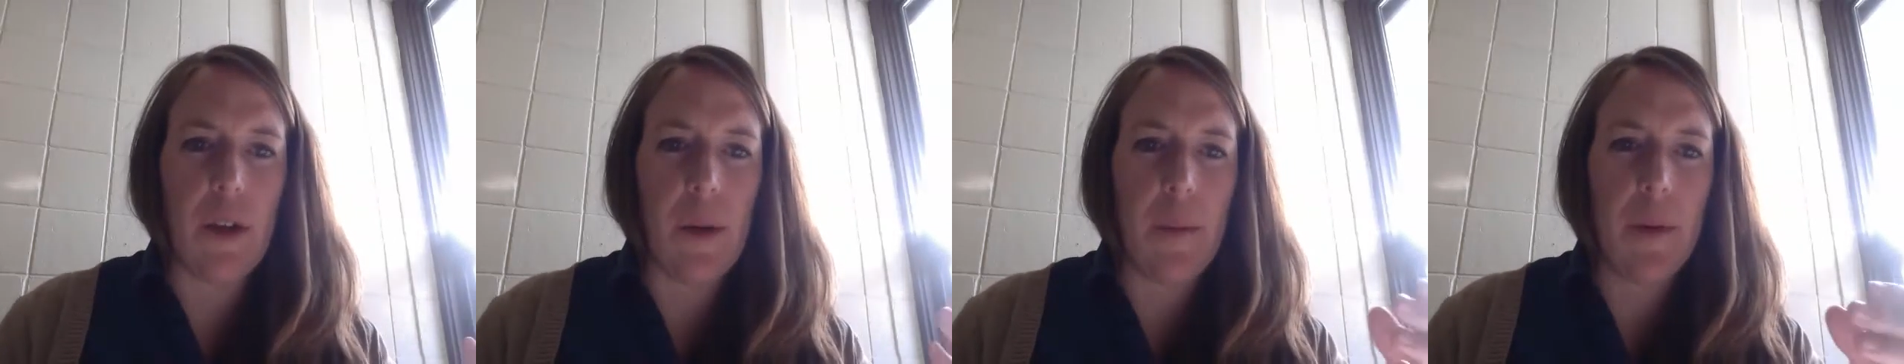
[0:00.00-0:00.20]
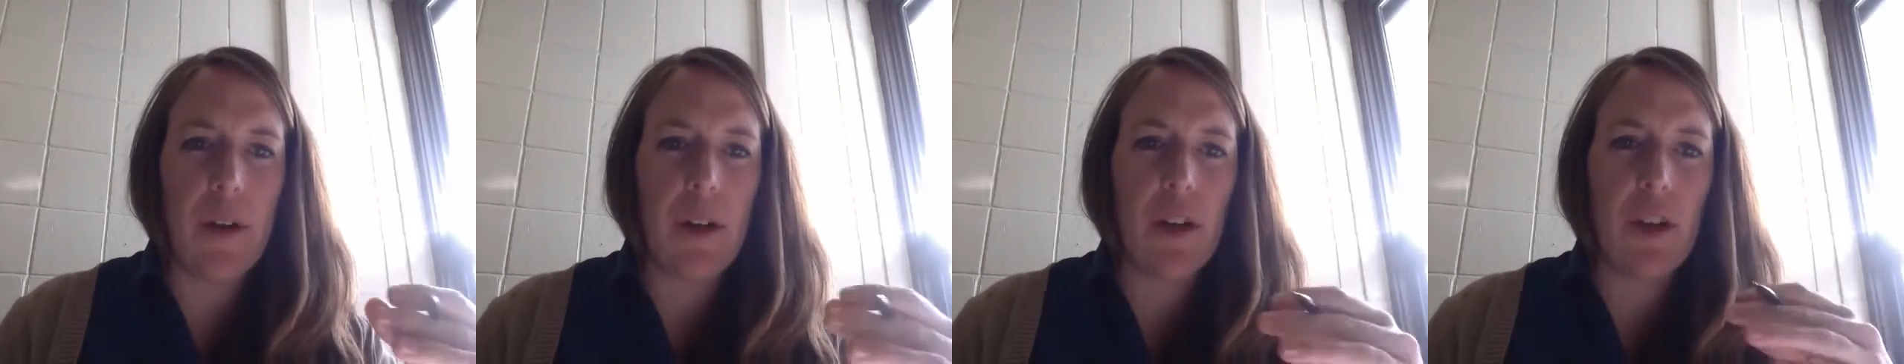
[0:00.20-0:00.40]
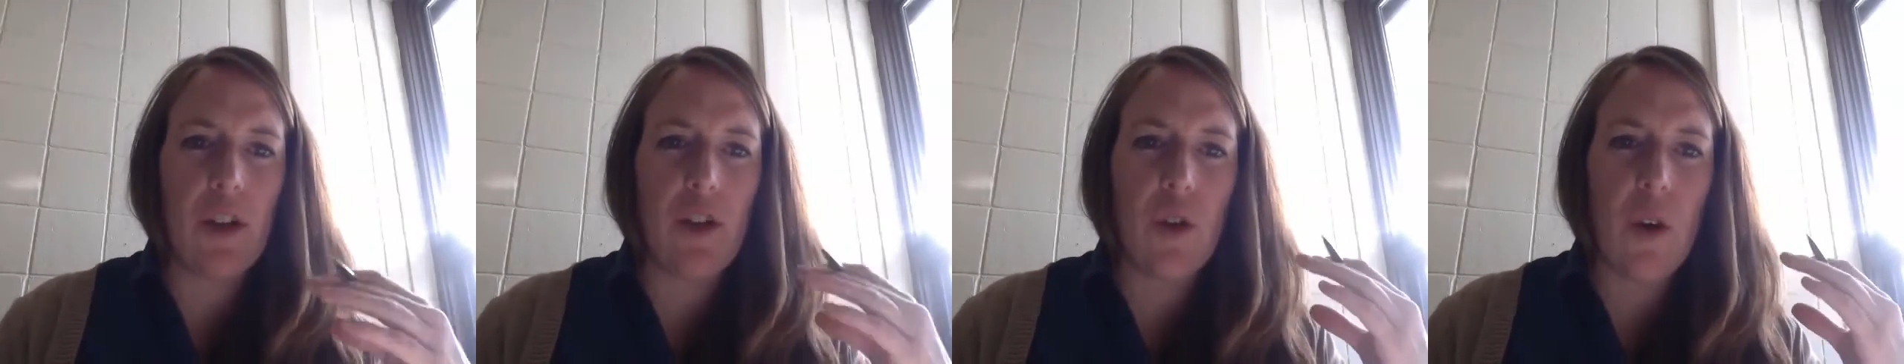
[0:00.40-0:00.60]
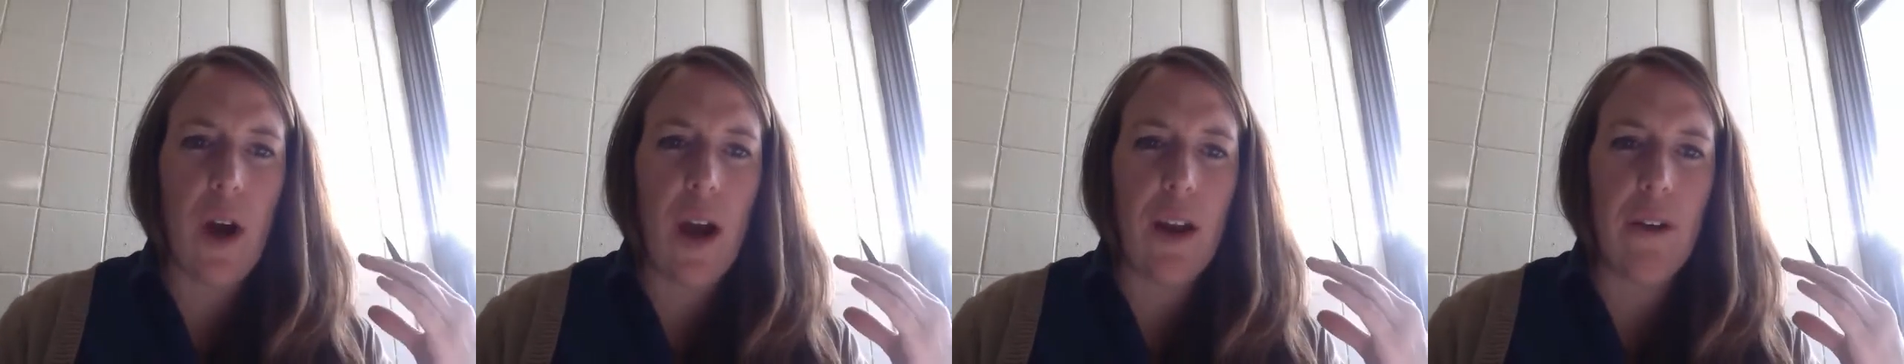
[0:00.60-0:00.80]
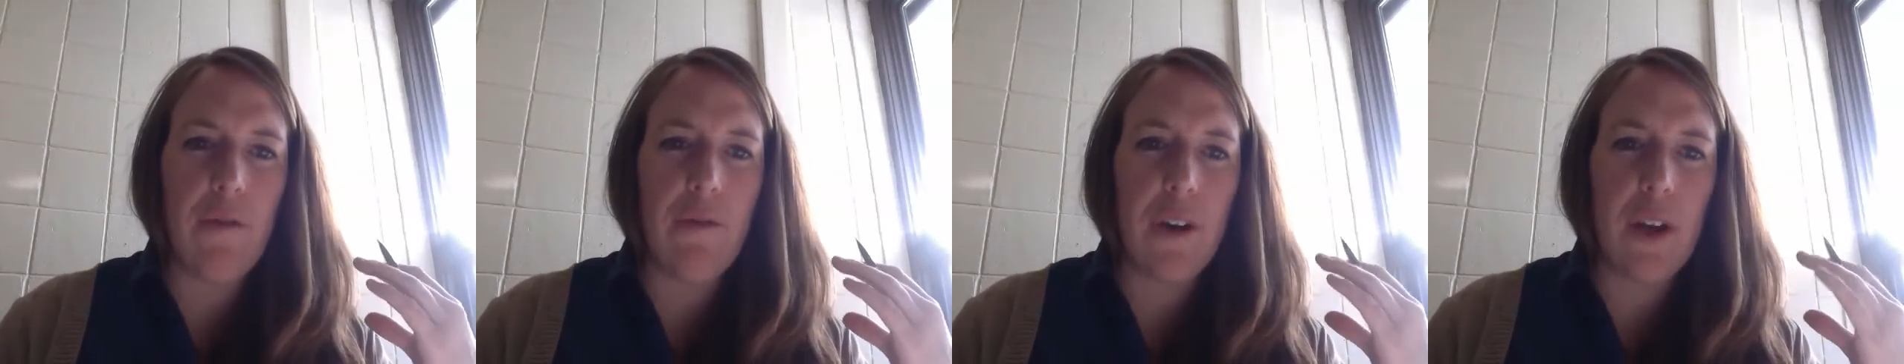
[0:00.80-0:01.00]
I'm going to
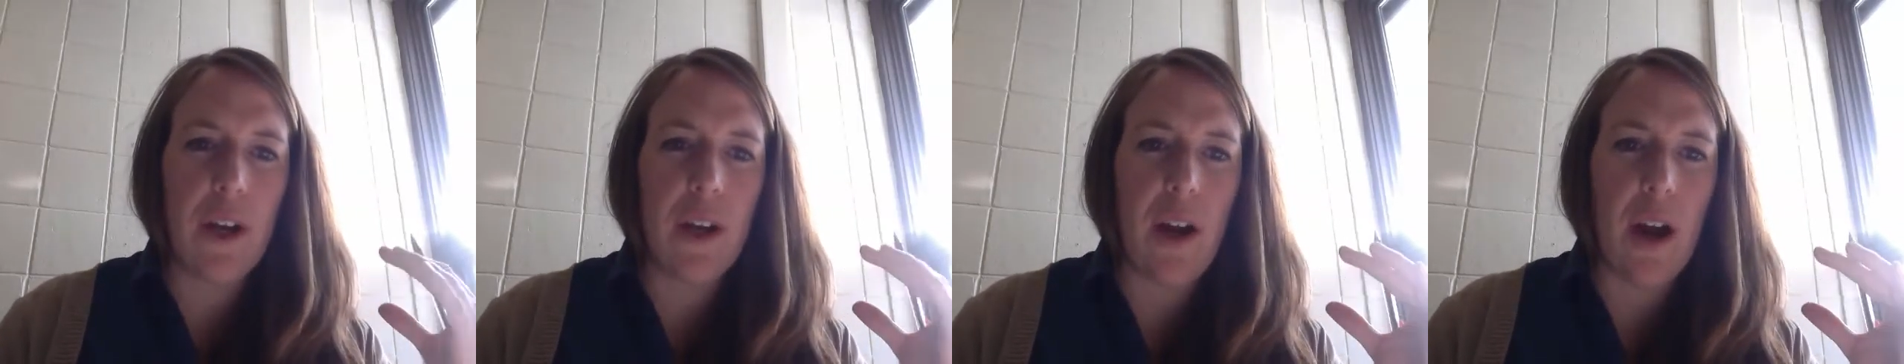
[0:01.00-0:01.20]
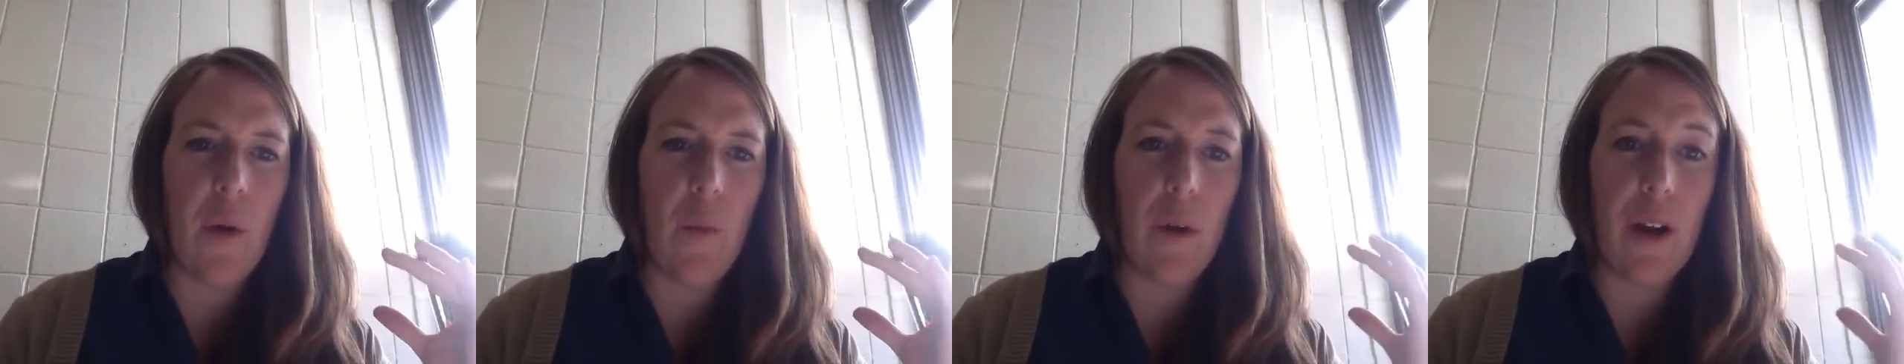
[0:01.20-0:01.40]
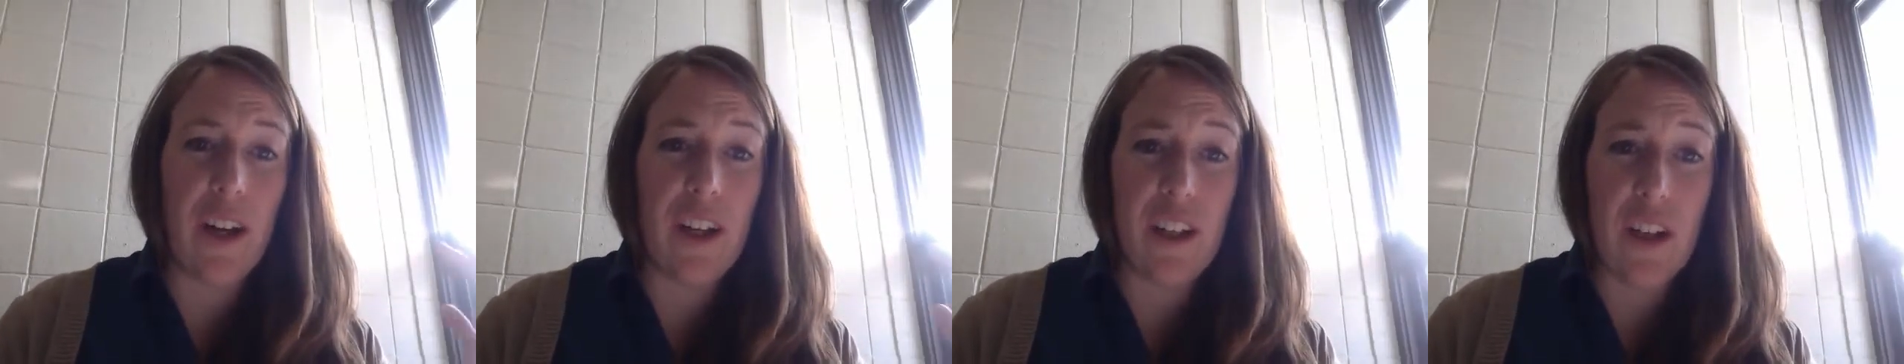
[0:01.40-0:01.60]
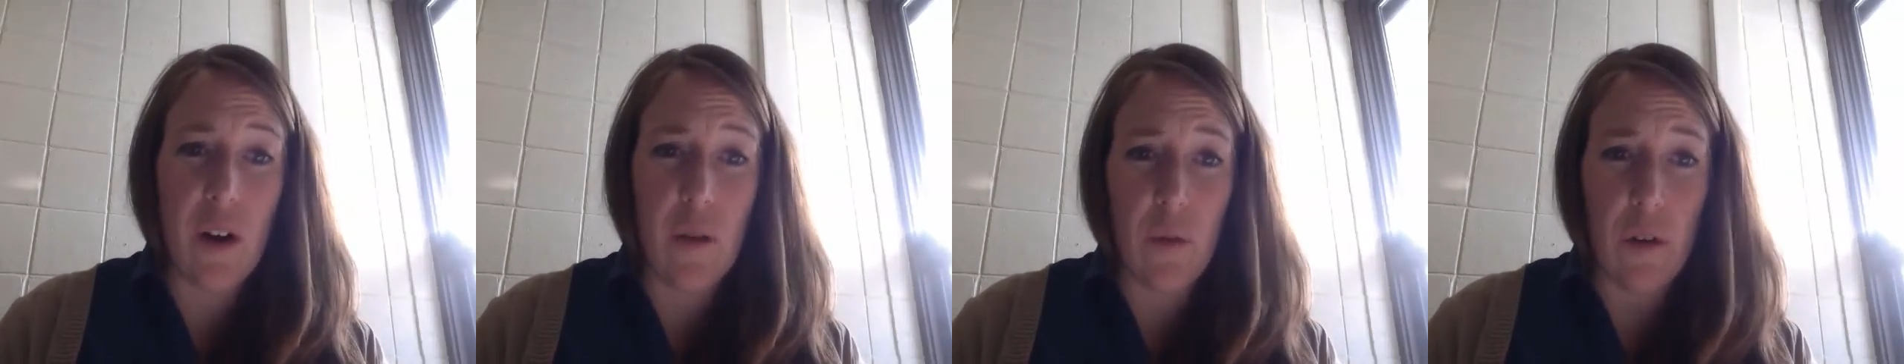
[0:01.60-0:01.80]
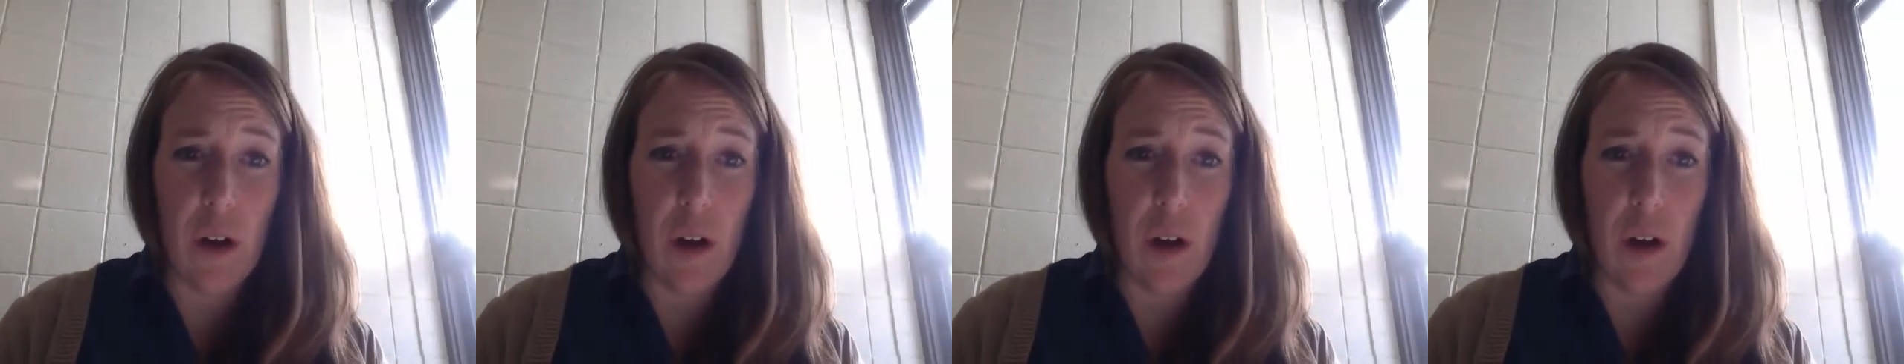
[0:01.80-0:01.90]
try to figure out what I don't